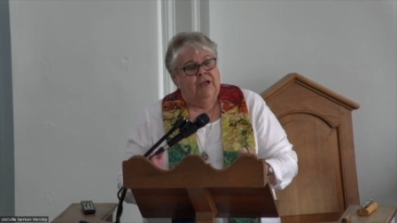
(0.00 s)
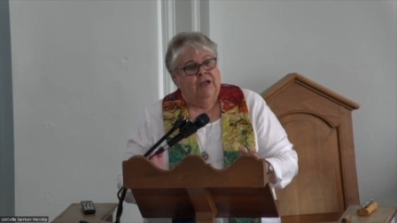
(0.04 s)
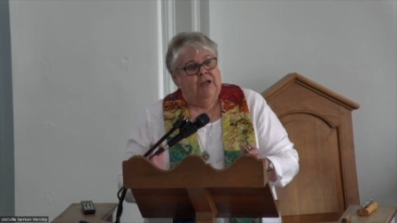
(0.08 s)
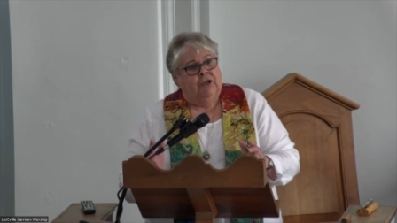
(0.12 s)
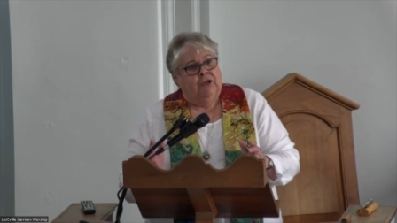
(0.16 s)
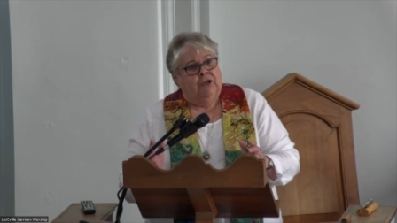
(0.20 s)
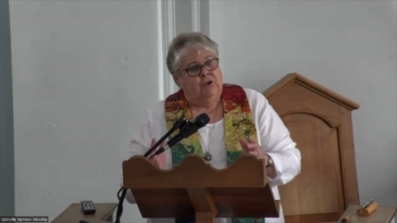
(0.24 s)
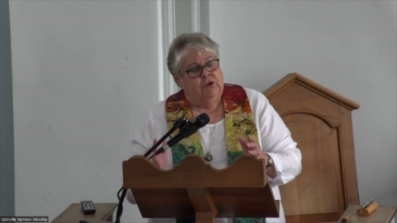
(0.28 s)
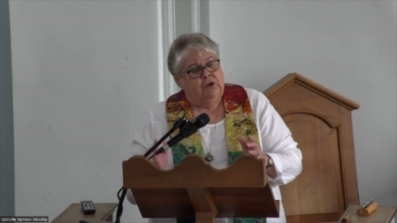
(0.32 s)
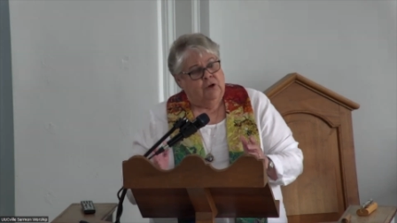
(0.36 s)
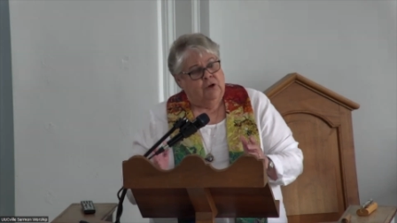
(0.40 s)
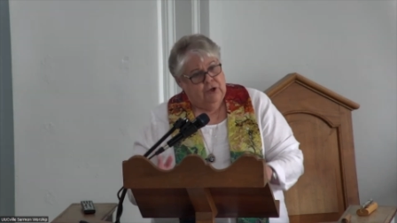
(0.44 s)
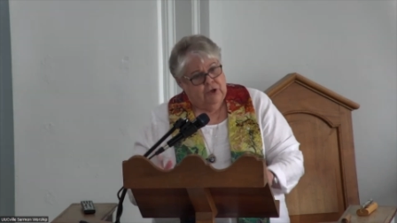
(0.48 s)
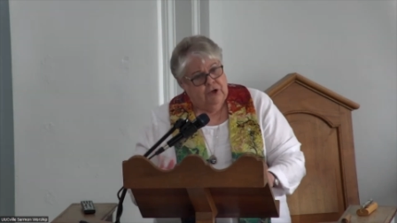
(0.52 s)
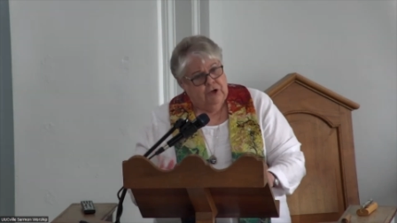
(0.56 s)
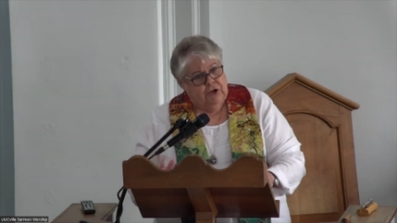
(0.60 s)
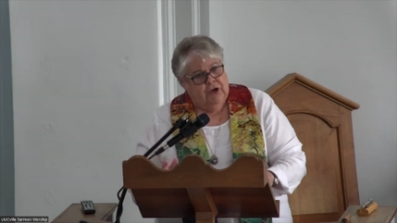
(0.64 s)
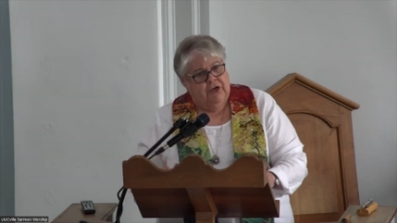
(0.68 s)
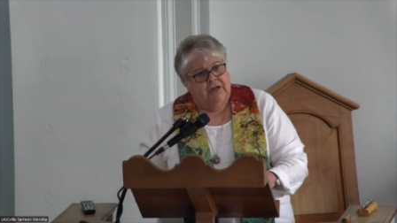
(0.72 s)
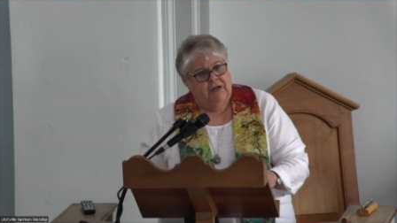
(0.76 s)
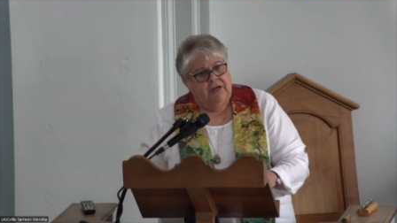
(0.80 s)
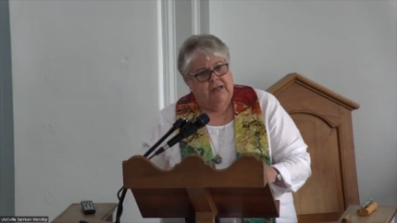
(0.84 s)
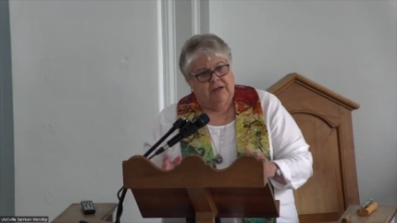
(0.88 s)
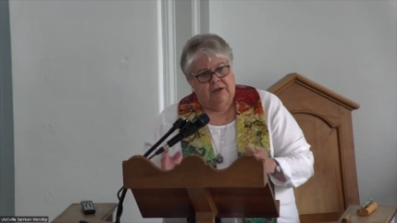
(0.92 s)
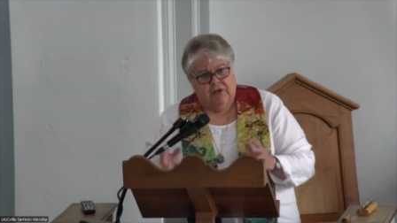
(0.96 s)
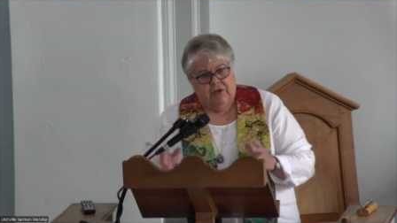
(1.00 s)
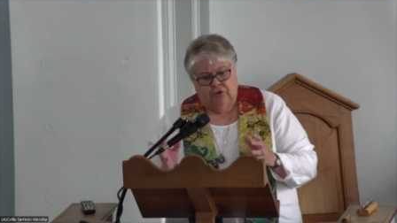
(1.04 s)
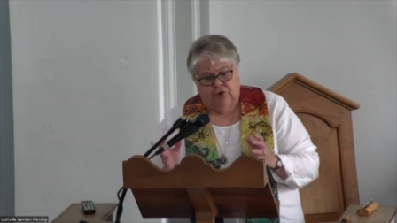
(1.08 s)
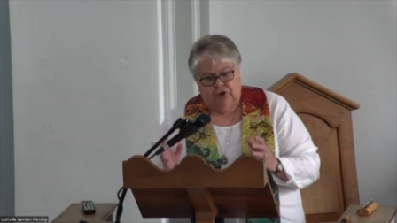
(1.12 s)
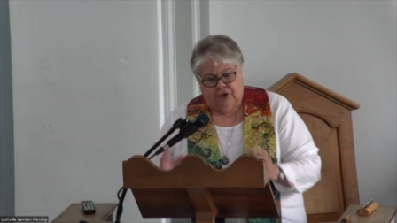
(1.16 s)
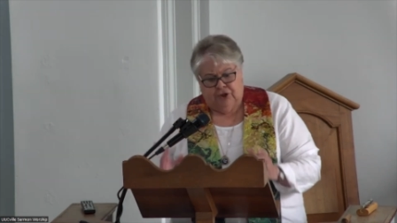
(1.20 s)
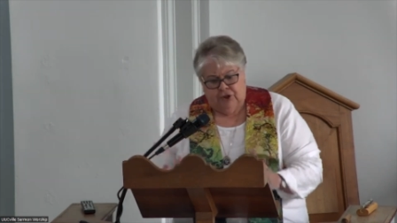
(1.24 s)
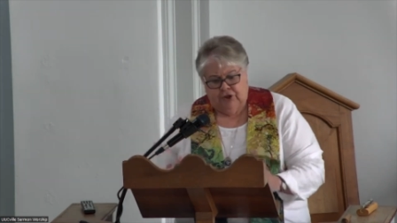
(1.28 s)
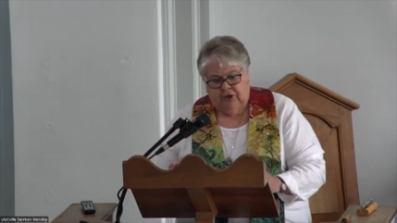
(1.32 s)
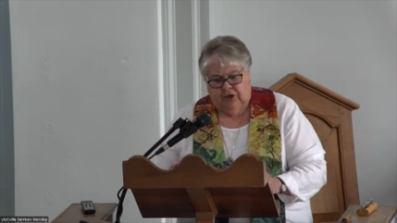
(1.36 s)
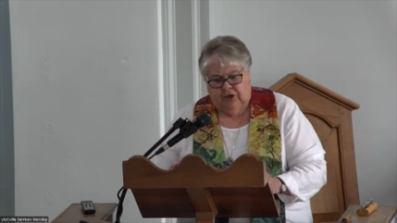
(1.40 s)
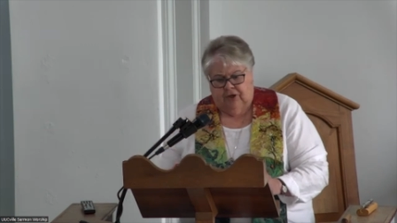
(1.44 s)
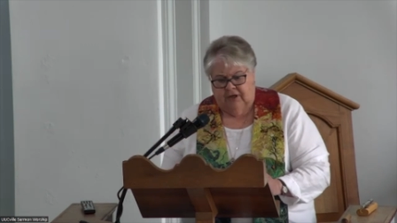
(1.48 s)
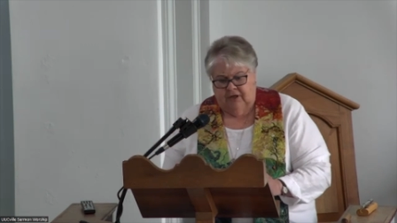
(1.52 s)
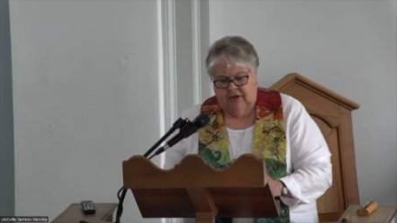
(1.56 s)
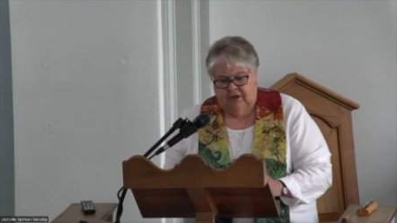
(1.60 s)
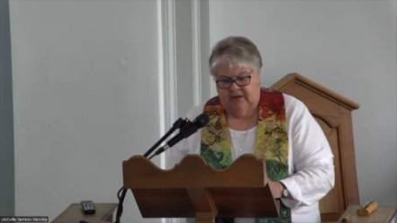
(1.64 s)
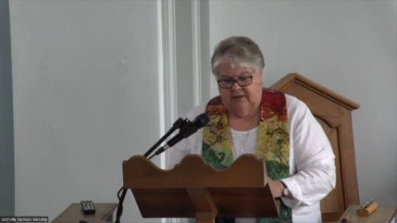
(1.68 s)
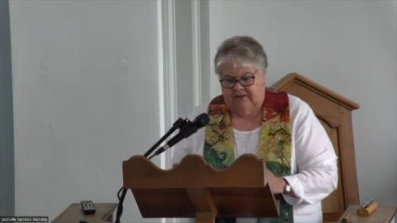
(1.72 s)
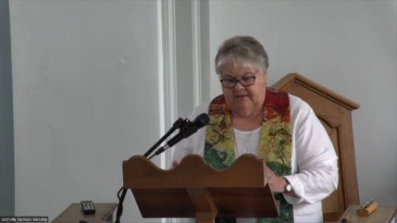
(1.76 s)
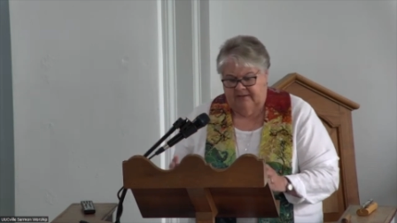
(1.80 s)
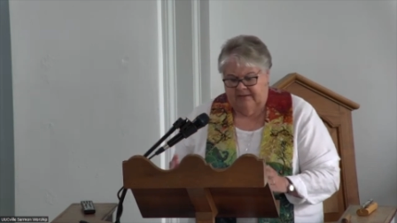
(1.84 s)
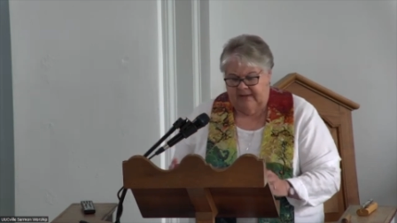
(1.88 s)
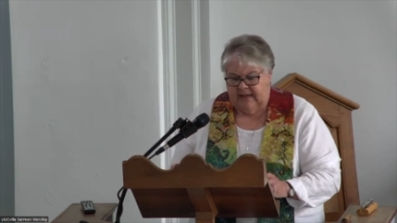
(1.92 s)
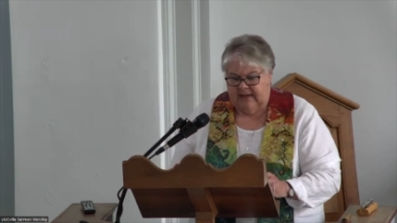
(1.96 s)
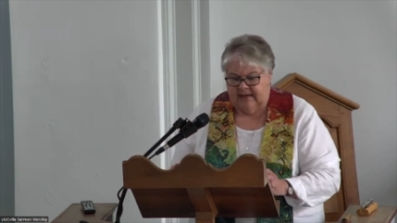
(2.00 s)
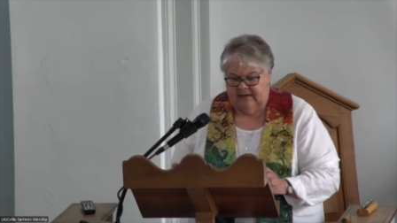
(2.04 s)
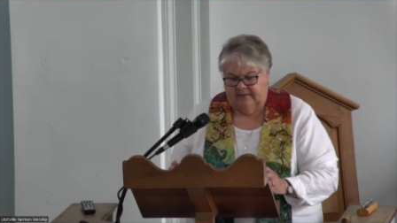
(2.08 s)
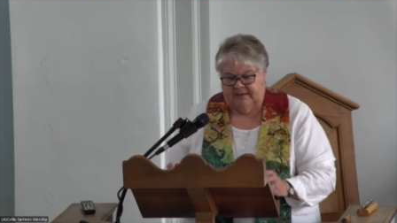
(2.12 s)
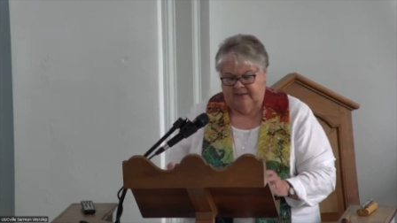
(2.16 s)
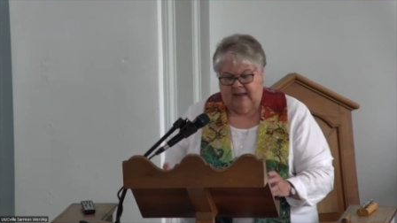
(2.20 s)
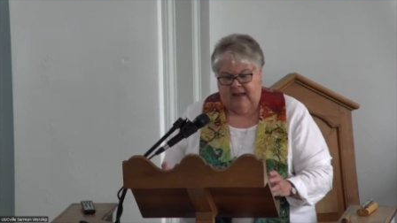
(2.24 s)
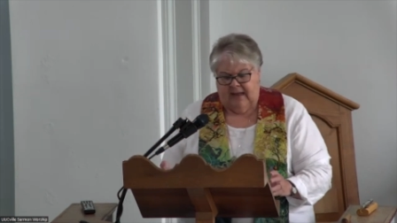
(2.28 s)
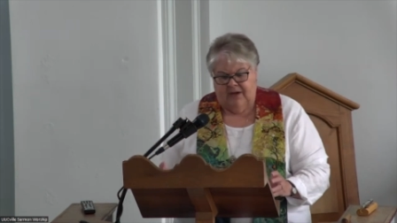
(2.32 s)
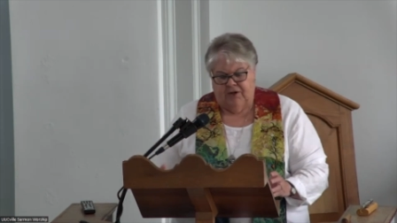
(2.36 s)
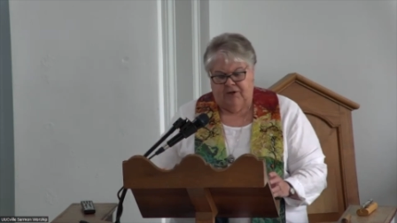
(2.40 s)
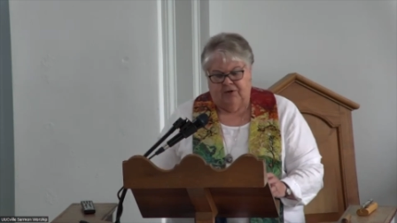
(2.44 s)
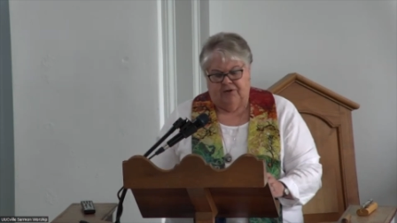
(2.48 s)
You could and you should set aside